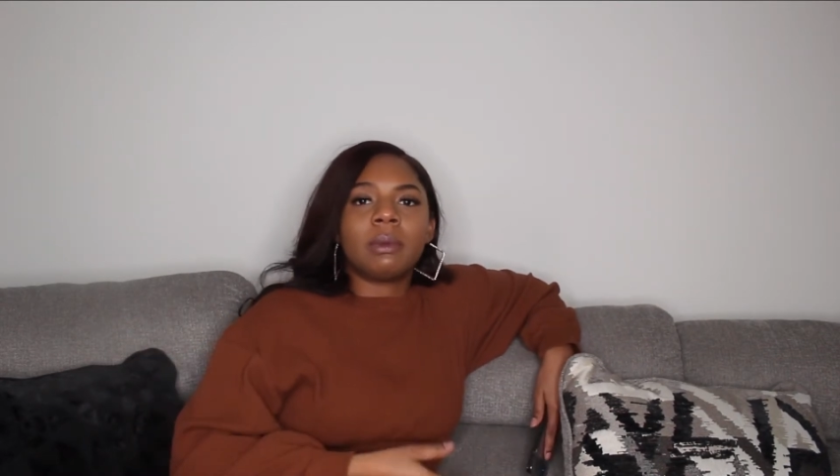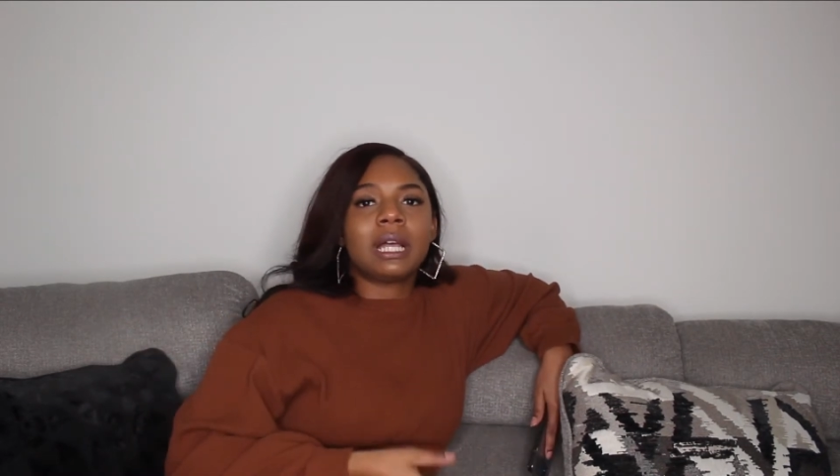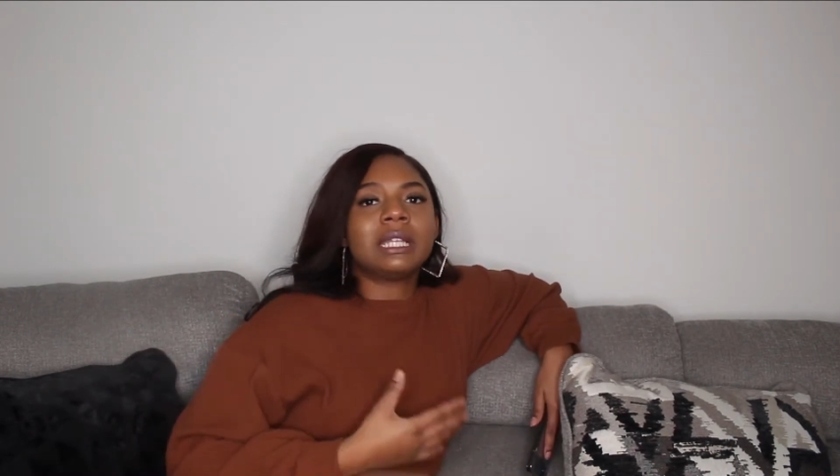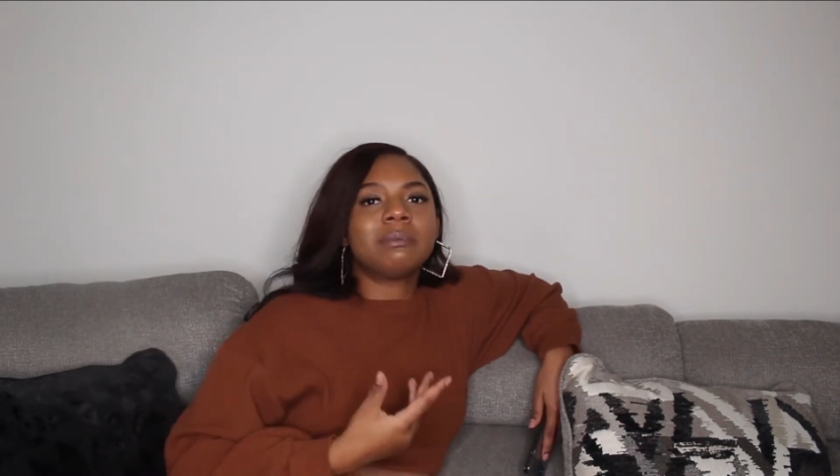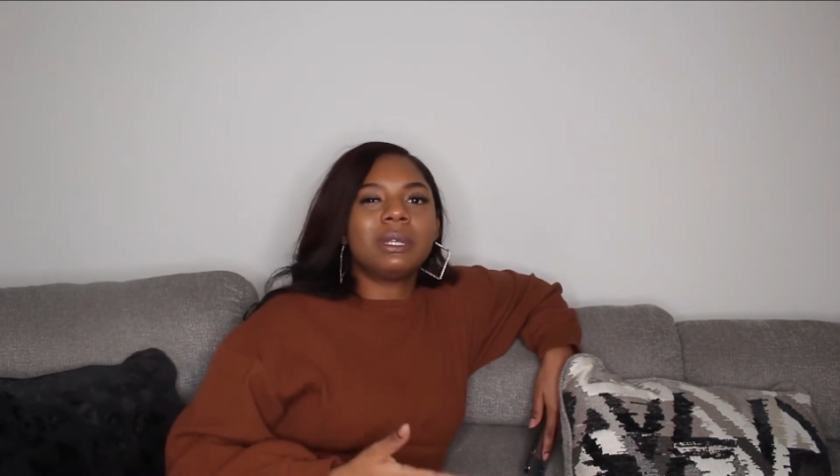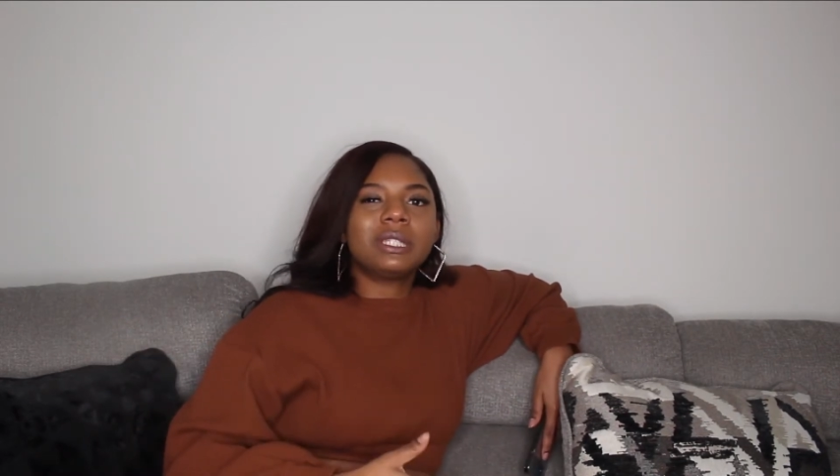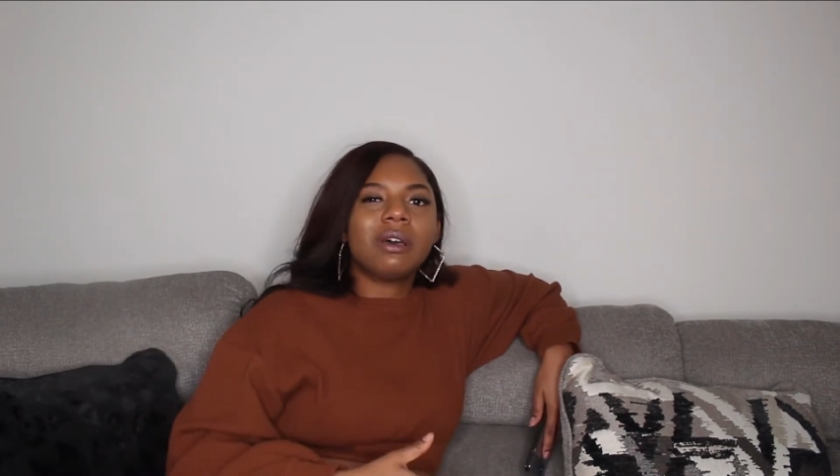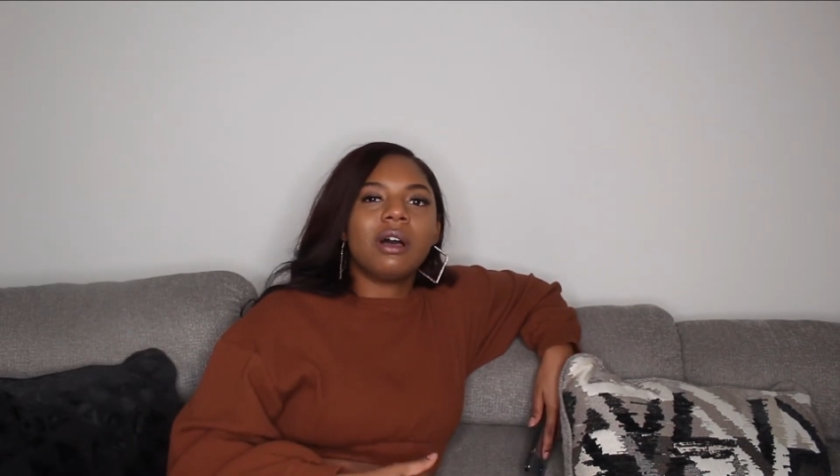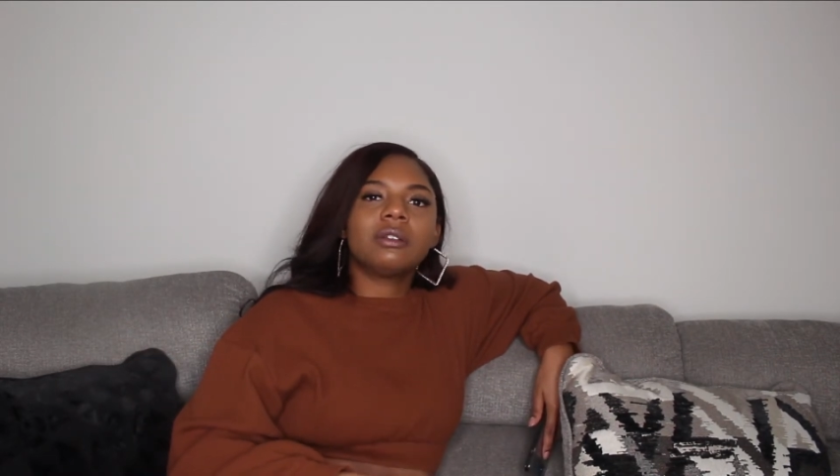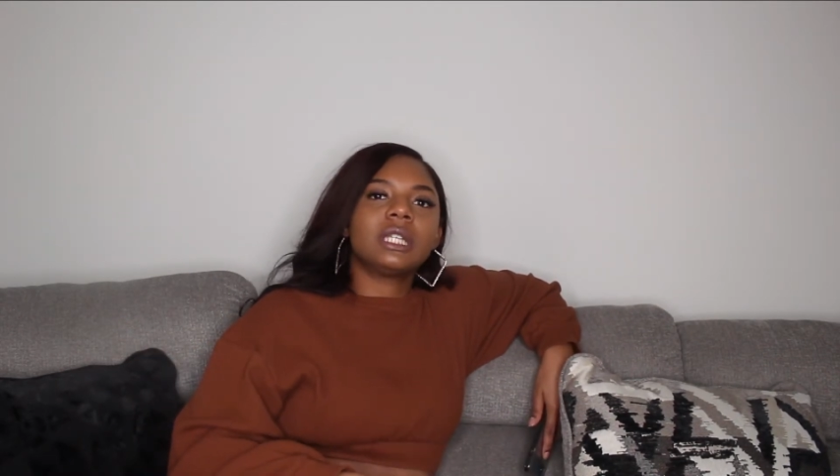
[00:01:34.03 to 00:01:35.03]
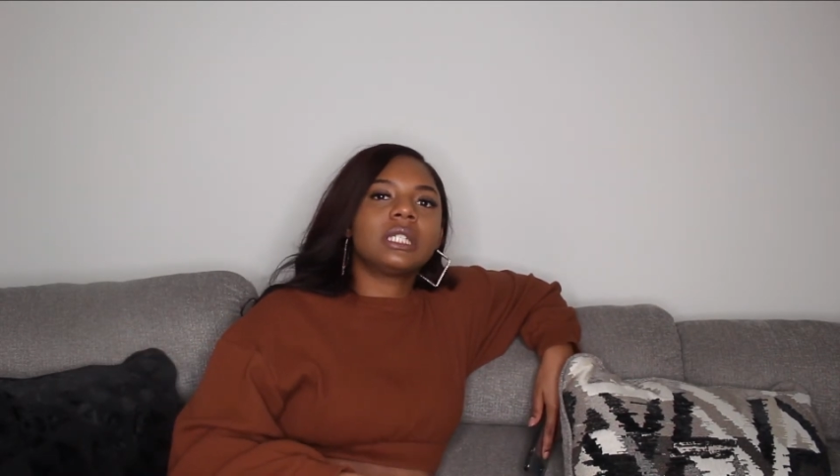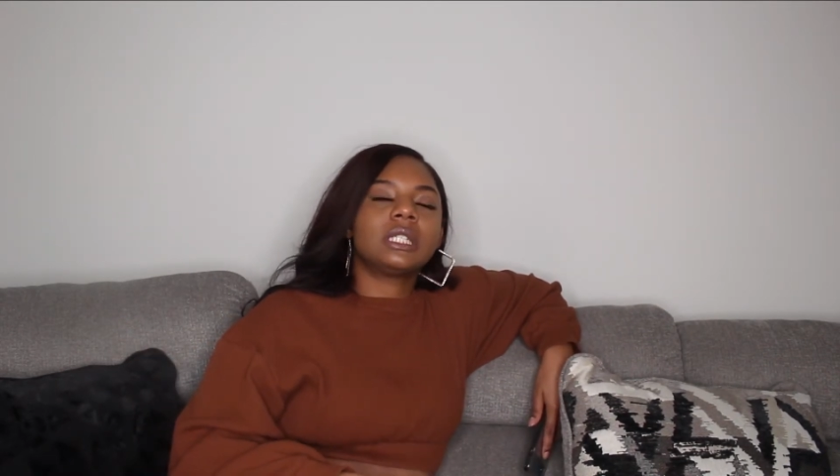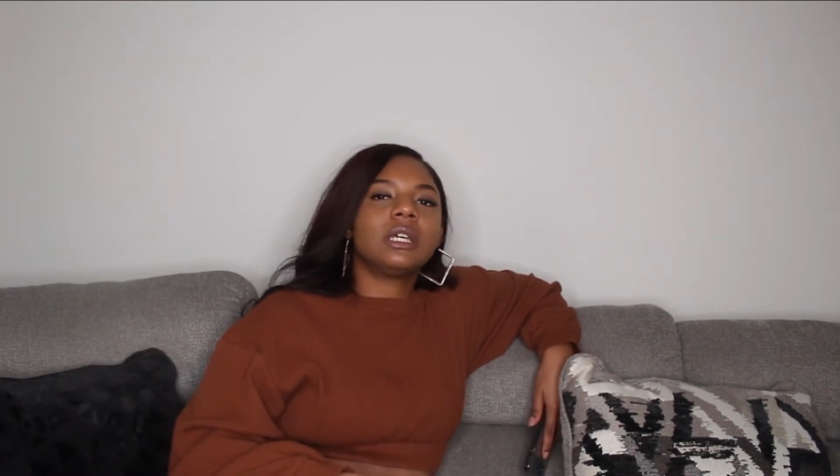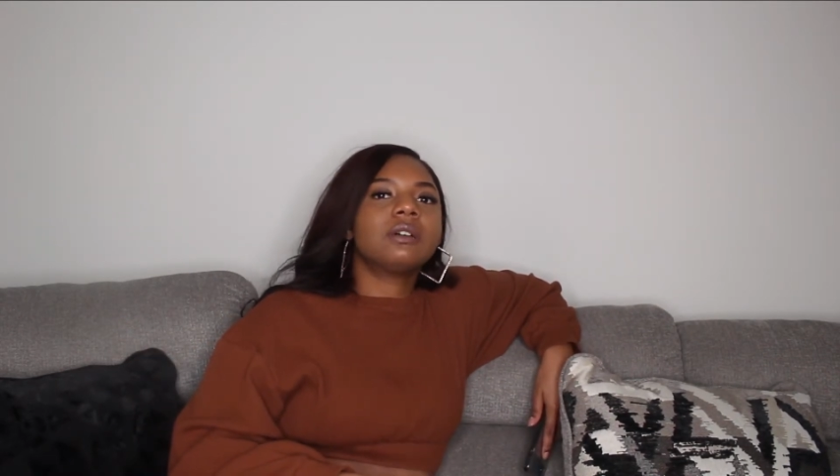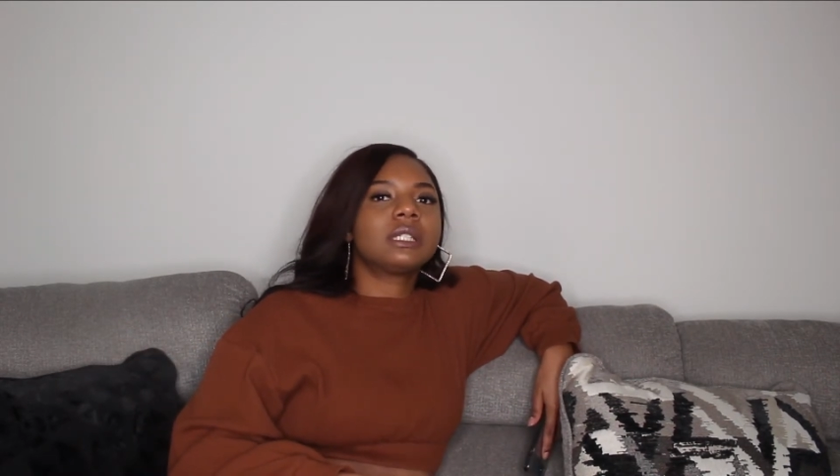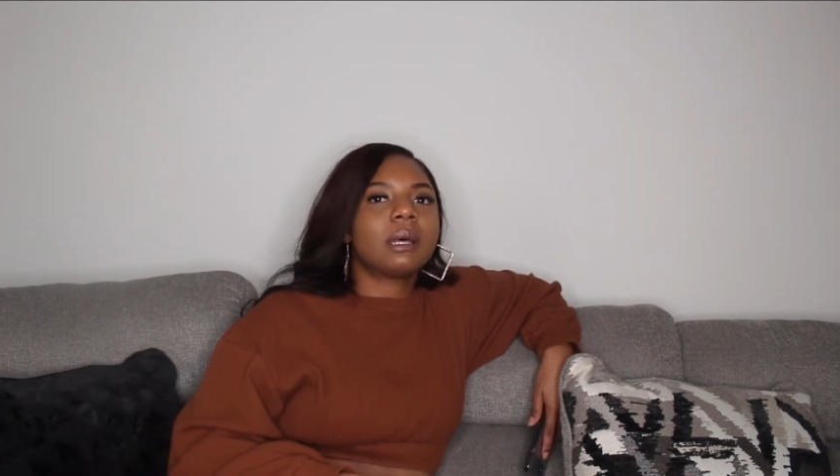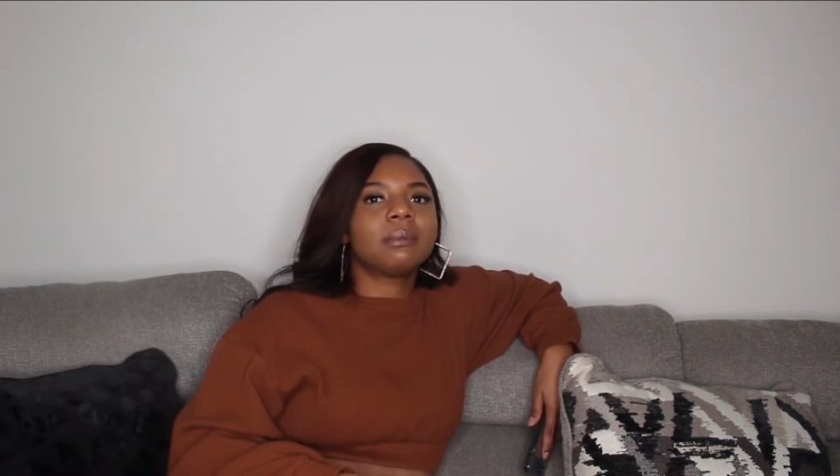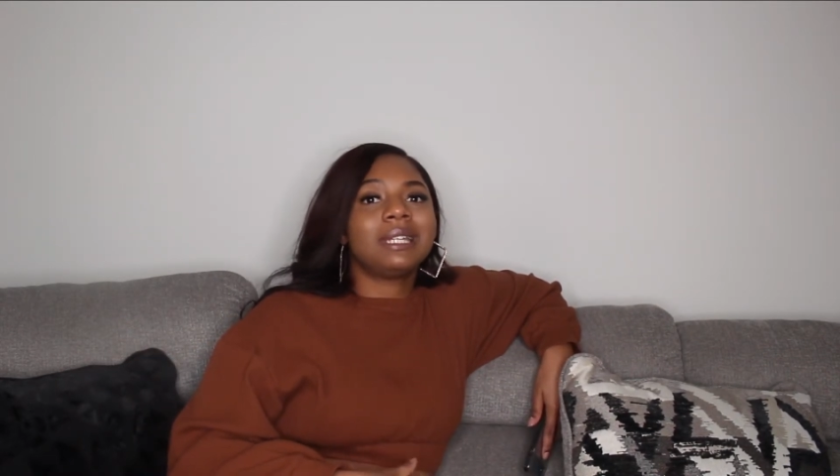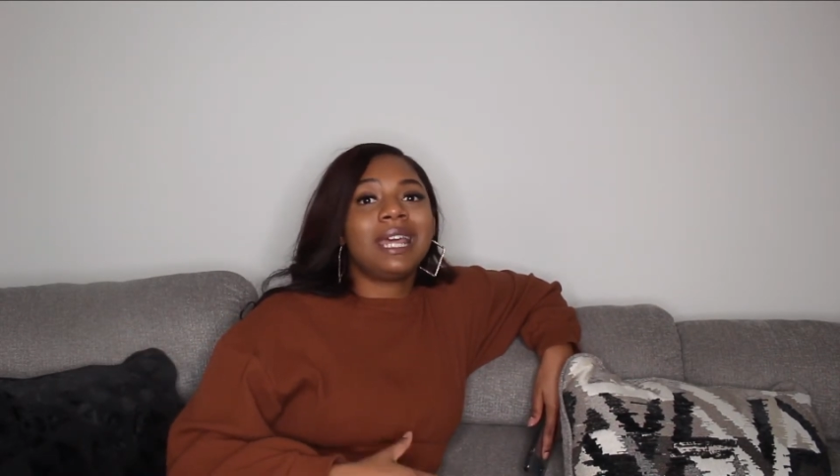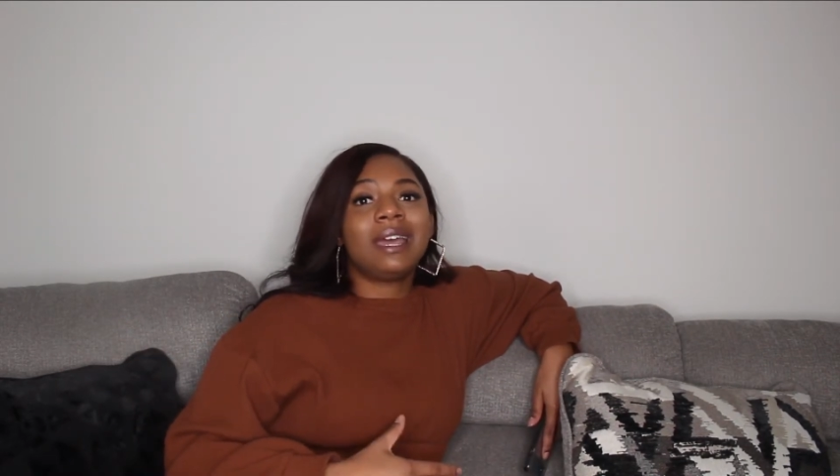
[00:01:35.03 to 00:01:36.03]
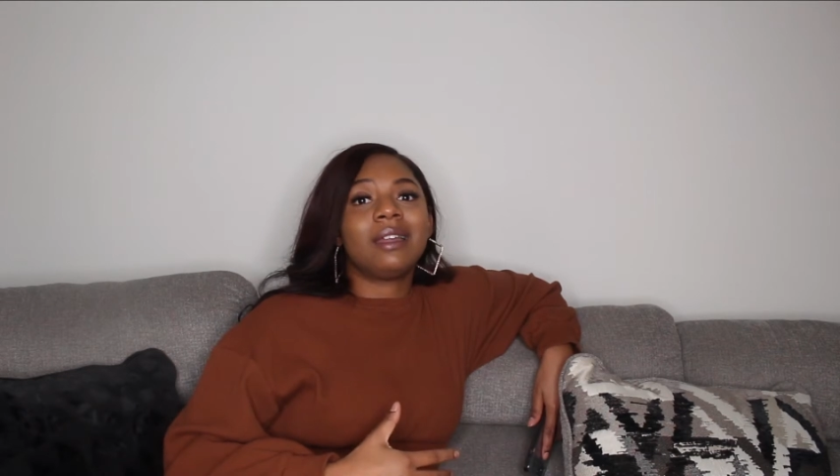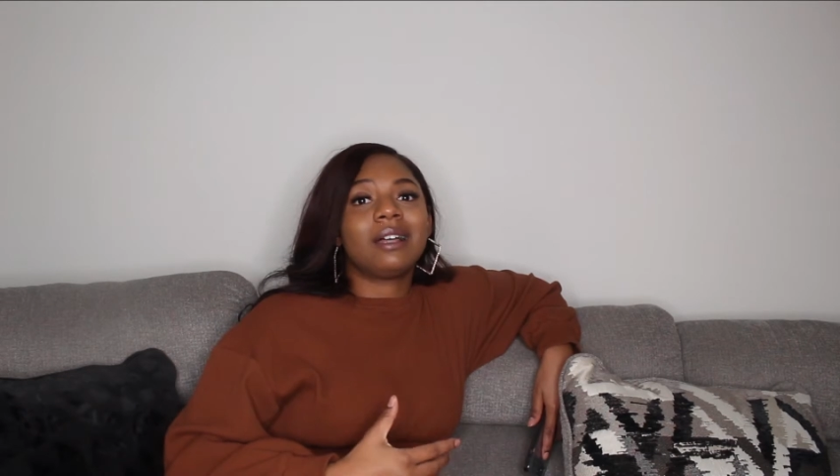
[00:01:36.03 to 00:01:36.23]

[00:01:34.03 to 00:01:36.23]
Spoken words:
because mental health is still something that